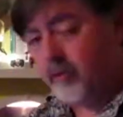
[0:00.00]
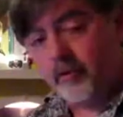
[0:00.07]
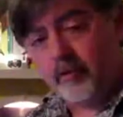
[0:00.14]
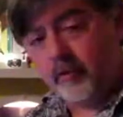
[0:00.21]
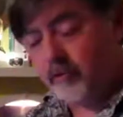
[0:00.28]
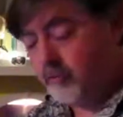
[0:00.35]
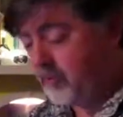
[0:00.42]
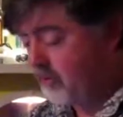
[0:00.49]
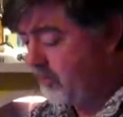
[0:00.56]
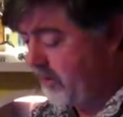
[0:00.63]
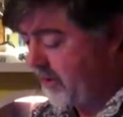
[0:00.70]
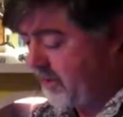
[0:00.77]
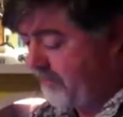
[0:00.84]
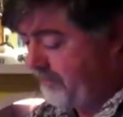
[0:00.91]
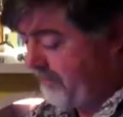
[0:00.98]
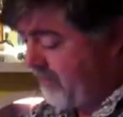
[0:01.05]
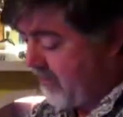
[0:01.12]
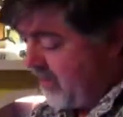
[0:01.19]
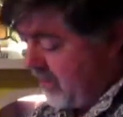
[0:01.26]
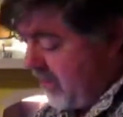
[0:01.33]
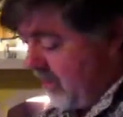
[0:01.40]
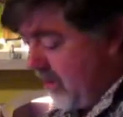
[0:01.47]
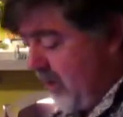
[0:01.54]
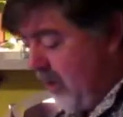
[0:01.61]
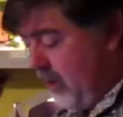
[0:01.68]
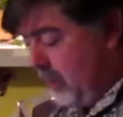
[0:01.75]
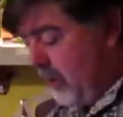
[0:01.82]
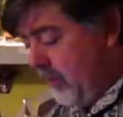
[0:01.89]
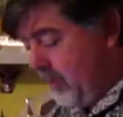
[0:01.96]
the news real quick.
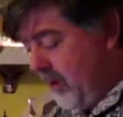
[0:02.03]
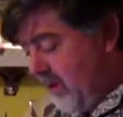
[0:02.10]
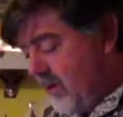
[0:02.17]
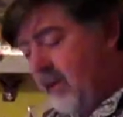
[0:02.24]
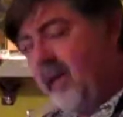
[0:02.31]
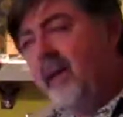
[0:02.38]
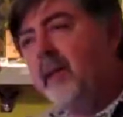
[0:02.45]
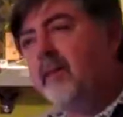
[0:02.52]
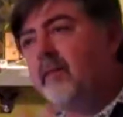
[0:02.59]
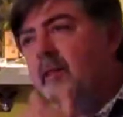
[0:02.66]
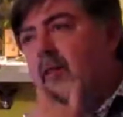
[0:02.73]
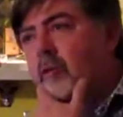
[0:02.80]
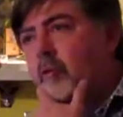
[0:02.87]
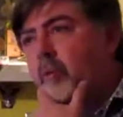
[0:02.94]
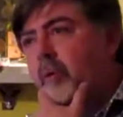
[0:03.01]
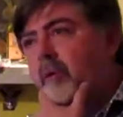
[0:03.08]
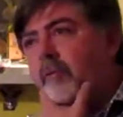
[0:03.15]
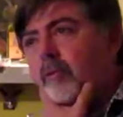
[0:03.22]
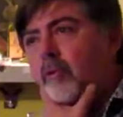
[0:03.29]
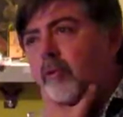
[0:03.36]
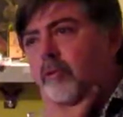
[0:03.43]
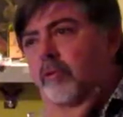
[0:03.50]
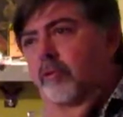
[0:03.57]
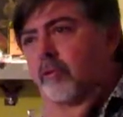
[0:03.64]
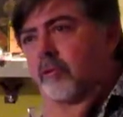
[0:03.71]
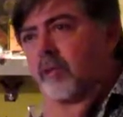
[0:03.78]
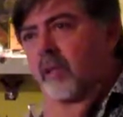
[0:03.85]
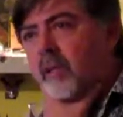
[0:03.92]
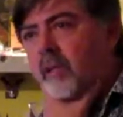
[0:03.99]
EPB, today is the 21st,
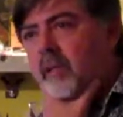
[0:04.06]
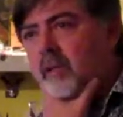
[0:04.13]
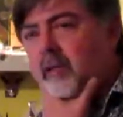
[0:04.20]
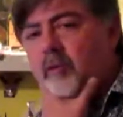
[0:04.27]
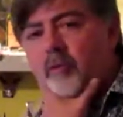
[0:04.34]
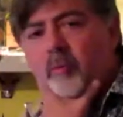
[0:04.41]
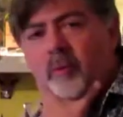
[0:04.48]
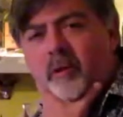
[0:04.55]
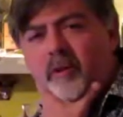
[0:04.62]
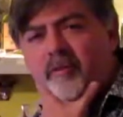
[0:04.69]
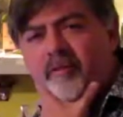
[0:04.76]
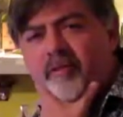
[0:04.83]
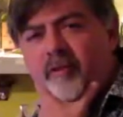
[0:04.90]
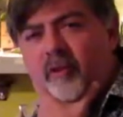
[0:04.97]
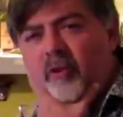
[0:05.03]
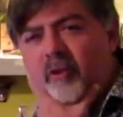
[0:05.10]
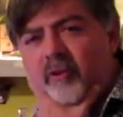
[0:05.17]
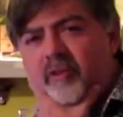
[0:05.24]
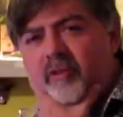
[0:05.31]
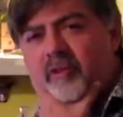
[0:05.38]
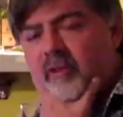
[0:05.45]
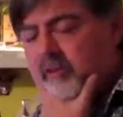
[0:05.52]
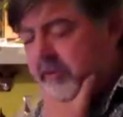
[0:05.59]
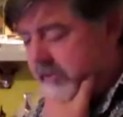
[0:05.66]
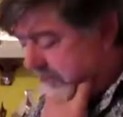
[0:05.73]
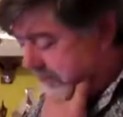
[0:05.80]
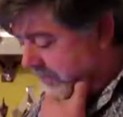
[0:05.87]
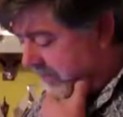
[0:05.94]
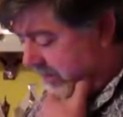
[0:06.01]
Tuesday the 21st.
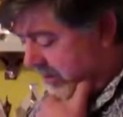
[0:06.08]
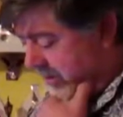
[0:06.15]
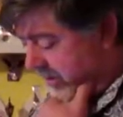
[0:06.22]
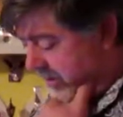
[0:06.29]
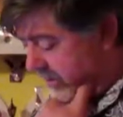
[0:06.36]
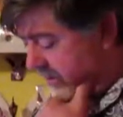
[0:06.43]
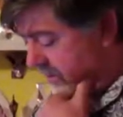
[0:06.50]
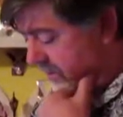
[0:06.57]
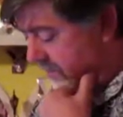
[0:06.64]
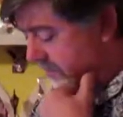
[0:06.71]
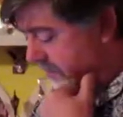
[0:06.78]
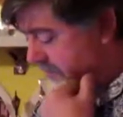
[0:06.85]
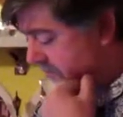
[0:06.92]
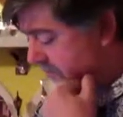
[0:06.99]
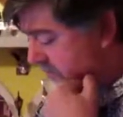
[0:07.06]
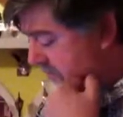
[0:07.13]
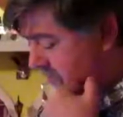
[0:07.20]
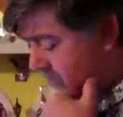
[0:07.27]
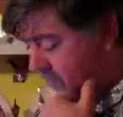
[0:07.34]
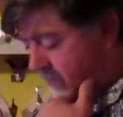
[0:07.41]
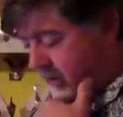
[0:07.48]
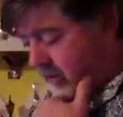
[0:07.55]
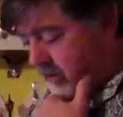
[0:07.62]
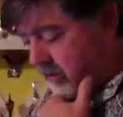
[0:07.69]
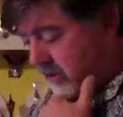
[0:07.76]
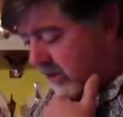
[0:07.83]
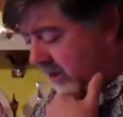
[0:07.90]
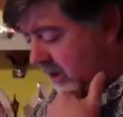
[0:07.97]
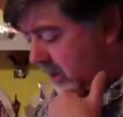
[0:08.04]
Um,
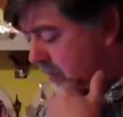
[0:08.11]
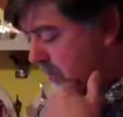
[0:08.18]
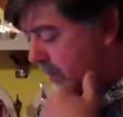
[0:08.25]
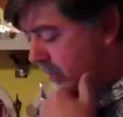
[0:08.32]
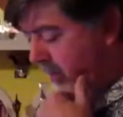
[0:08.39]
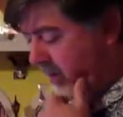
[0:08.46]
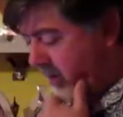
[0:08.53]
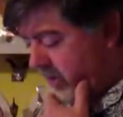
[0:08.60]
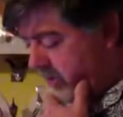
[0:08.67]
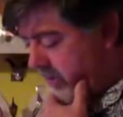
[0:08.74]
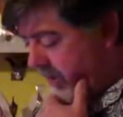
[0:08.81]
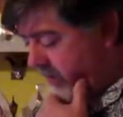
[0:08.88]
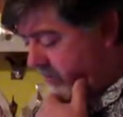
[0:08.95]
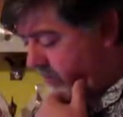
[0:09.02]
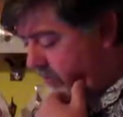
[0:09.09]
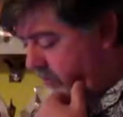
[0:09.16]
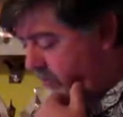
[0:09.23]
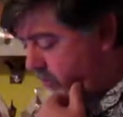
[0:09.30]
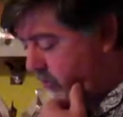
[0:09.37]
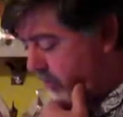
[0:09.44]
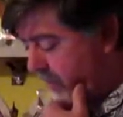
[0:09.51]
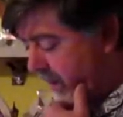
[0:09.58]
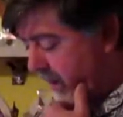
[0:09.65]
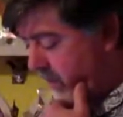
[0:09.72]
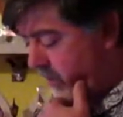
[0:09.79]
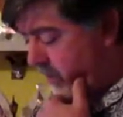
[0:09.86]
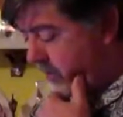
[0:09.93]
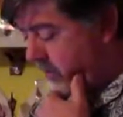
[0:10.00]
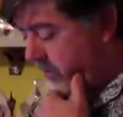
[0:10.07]
looks like EPB expects to restore
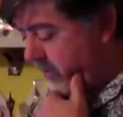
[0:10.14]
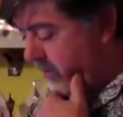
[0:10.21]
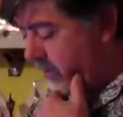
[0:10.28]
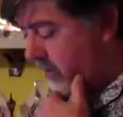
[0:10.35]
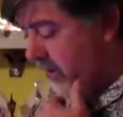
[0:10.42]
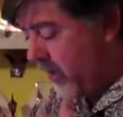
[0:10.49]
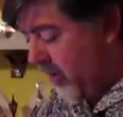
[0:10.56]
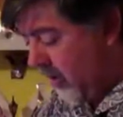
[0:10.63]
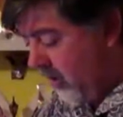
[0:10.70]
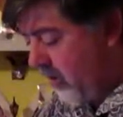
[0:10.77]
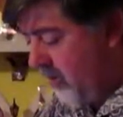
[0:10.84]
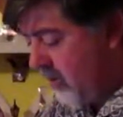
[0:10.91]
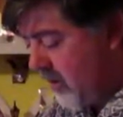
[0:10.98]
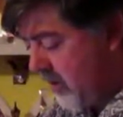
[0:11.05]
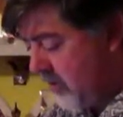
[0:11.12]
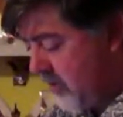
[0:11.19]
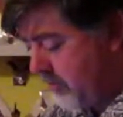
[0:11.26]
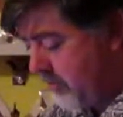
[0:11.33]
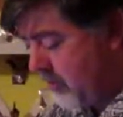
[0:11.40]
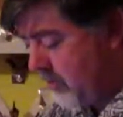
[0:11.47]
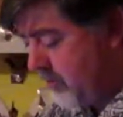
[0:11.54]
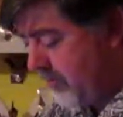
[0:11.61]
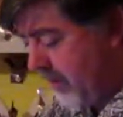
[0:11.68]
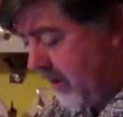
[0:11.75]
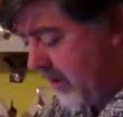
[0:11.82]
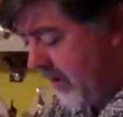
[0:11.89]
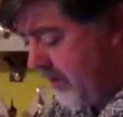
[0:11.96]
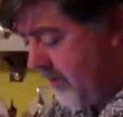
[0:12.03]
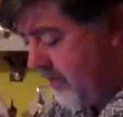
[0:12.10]
power to nearly all customers by
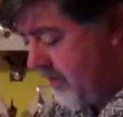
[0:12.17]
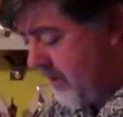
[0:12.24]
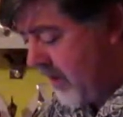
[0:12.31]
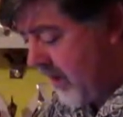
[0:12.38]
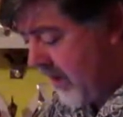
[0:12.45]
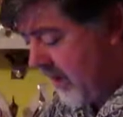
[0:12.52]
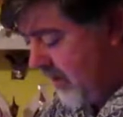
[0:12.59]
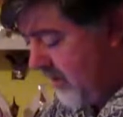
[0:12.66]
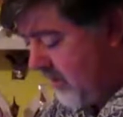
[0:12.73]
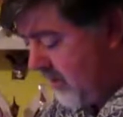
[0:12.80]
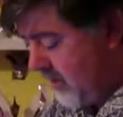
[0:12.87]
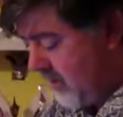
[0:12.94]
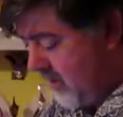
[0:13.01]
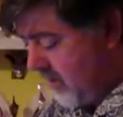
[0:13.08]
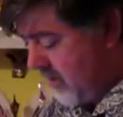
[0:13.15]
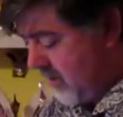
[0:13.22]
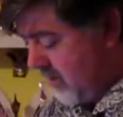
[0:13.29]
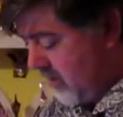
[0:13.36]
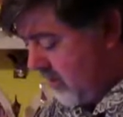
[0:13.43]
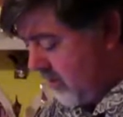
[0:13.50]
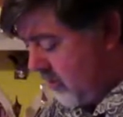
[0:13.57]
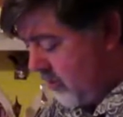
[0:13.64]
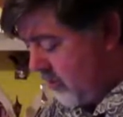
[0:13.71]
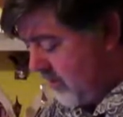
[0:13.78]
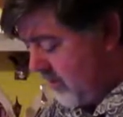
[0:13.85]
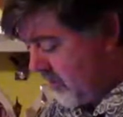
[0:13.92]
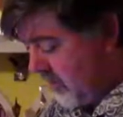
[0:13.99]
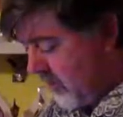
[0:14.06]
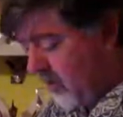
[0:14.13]
later today
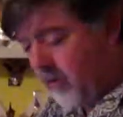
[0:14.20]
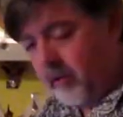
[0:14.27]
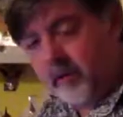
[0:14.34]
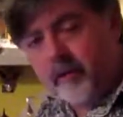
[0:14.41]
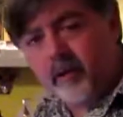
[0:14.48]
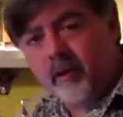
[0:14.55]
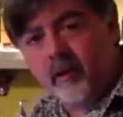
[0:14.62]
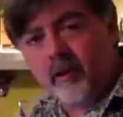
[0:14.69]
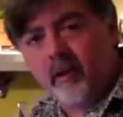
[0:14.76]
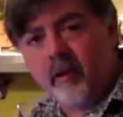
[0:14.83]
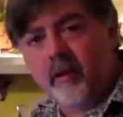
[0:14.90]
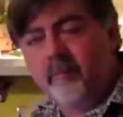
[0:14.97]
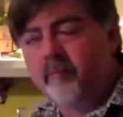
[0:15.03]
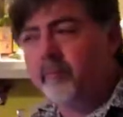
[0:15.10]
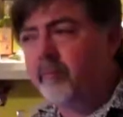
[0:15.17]
according to all the uh,